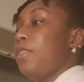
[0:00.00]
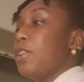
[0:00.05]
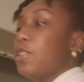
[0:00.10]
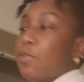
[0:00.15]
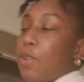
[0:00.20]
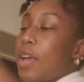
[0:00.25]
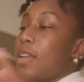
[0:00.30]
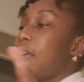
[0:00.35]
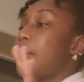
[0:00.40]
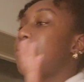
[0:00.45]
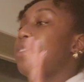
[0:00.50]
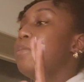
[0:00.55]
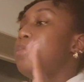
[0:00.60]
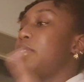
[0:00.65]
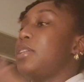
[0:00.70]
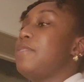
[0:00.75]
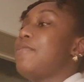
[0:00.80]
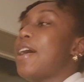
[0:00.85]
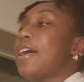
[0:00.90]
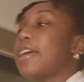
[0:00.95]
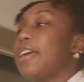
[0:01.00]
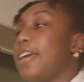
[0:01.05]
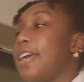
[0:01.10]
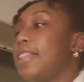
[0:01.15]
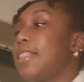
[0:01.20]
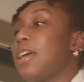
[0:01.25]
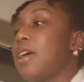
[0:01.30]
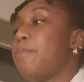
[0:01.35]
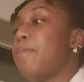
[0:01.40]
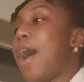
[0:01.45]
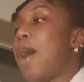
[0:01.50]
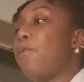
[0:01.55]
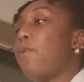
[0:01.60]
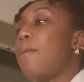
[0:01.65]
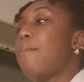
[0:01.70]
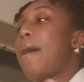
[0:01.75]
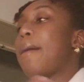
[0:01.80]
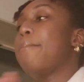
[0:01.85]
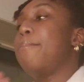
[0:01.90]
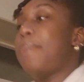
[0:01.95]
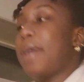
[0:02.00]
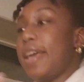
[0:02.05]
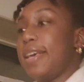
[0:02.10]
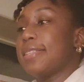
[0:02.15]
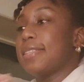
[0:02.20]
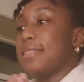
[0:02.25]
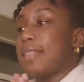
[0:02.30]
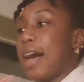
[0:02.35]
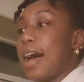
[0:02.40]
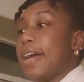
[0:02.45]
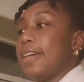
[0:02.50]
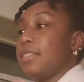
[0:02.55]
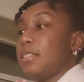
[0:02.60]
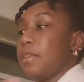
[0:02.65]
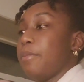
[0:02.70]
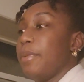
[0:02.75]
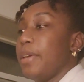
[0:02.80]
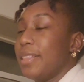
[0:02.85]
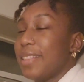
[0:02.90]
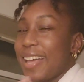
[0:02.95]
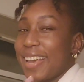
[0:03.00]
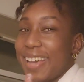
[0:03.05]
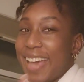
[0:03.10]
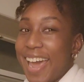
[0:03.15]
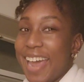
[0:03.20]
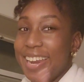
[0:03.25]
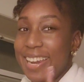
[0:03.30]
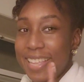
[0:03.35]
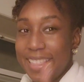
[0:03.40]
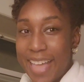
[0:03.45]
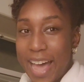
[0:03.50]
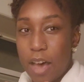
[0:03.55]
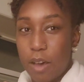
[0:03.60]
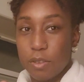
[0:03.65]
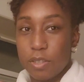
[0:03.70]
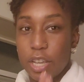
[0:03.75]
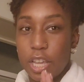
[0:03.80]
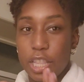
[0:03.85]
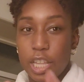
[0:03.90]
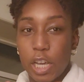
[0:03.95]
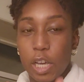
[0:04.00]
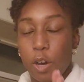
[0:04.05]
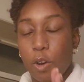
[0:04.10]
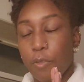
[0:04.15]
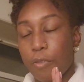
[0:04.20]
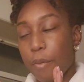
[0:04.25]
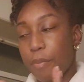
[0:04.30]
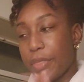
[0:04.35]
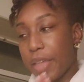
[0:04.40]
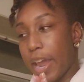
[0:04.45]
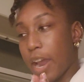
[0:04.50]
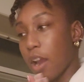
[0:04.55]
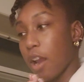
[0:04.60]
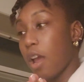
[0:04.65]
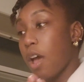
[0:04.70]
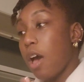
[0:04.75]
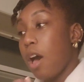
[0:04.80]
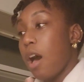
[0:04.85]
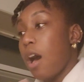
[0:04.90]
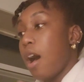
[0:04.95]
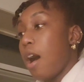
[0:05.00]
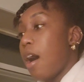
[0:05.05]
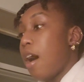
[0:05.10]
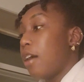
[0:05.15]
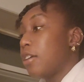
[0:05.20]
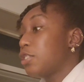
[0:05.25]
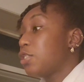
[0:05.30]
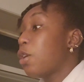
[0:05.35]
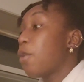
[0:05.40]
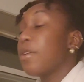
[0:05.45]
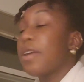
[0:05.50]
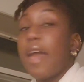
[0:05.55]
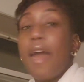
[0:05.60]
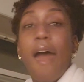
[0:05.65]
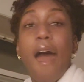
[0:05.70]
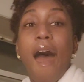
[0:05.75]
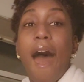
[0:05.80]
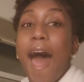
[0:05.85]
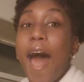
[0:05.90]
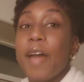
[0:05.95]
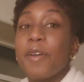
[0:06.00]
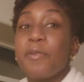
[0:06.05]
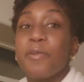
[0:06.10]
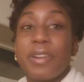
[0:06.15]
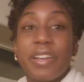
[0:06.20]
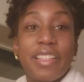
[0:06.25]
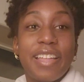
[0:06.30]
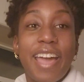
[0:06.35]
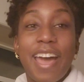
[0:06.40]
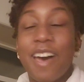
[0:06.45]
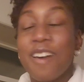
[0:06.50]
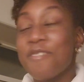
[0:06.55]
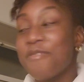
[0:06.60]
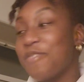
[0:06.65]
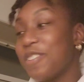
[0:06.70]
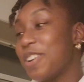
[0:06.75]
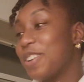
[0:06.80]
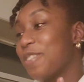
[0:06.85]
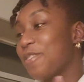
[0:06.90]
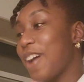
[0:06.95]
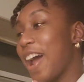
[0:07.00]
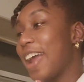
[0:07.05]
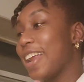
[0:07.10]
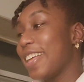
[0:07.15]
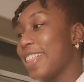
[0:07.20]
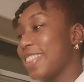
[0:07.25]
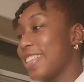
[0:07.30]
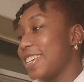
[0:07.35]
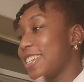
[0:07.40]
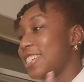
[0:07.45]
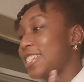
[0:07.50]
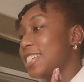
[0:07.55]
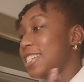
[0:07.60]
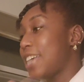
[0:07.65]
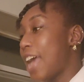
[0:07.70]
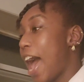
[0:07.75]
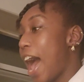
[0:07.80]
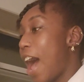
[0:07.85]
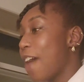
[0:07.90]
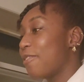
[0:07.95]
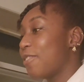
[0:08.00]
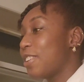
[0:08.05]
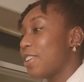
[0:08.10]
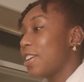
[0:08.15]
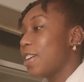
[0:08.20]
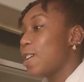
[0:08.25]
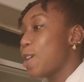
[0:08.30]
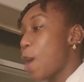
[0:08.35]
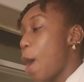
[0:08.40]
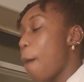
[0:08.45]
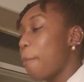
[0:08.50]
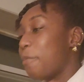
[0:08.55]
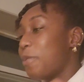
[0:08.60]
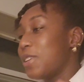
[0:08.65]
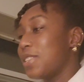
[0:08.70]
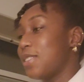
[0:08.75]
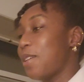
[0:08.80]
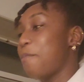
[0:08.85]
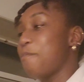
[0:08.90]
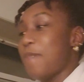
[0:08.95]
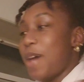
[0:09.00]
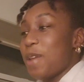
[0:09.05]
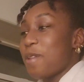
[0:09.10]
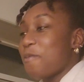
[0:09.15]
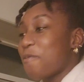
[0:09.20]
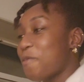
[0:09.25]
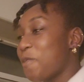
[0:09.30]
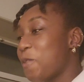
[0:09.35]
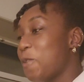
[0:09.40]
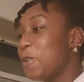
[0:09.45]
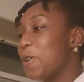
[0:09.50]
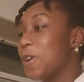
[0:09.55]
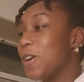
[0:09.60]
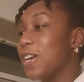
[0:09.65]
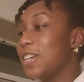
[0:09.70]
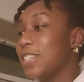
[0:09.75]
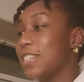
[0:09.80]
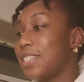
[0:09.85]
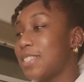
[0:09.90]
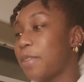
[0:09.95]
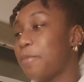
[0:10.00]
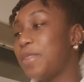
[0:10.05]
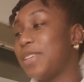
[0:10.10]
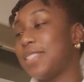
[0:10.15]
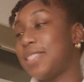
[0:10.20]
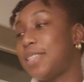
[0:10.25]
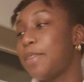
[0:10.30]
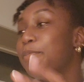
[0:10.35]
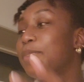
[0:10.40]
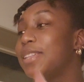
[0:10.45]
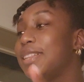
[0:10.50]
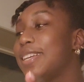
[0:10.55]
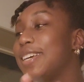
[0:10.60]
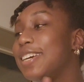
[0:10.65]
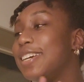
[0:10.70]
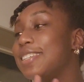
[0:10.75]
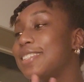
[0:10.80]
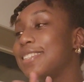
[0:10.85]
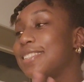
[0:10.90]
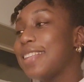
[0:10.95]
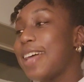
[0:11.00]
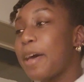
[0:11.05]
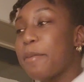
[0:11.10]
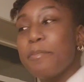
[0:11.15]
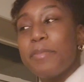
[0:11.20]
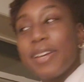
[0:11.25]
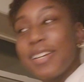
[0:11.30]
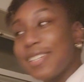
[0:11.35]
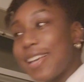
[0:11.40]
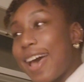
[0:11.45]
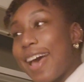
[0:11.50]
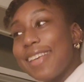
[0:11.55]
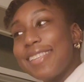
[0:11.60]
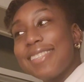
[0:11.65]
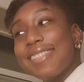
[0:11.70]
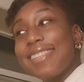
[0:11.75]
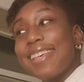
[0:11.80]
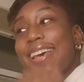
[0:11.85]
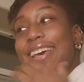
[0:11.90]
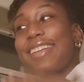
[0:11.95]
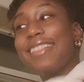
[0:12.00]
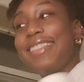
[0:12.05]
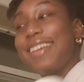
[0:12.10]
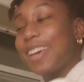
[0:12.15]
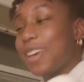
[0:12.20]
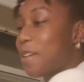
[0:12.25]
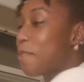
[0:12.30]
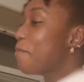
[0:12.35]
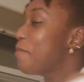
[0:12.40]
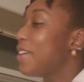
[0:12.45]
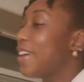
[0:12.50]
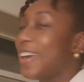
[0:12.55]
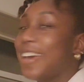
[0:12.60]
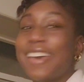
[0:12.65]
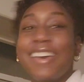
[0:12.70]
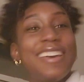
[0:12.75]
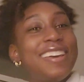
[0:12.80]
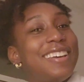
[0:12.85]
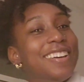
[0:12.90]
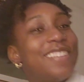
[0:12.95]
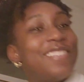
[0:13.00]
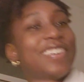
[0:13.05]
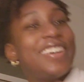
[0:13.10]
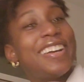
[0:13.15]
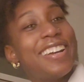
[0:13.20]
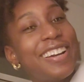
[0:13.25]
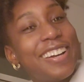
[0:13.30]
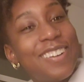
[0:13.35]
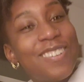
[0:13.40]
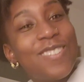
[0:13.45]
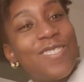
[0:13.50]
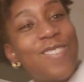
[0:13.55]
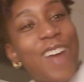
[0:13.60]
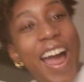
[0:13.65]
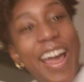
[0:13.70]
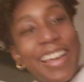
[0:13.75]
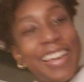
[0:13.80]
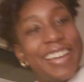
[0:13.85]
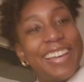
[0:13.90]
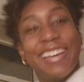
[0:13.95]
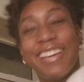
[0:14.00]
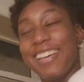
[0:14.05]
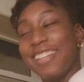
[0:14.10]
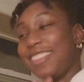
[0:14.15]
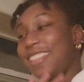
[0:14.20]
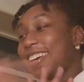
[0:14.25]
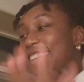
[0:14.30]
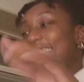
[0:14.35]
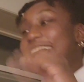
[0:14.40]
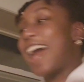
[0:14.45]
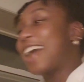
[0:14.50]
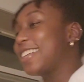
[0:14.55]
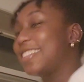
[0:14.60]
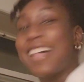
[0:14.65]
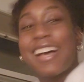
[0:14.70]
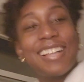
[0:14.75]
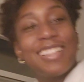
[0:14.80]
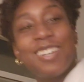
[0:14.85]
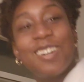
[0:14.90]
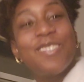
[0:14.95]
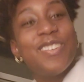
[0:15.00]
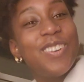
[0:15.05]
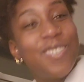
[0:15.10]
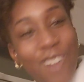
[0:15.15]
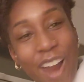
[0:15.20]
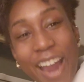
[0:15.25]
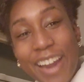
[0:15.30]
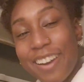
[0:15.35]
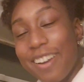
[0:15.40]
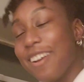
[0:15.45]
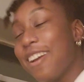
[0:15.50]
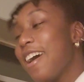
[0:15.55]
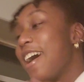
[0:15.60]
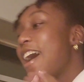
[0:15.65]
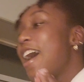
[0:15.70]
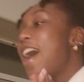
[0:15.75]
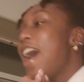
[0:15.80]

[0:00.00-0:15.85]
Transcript: so I definitely believe I can get there, but I want my baseline to be like 80,000 and then go from there. So yeah, I really have fun writing this chapter. I put some metaphors and some similes in that bitch. I said, look at me over here writing, acting like a little bit writer.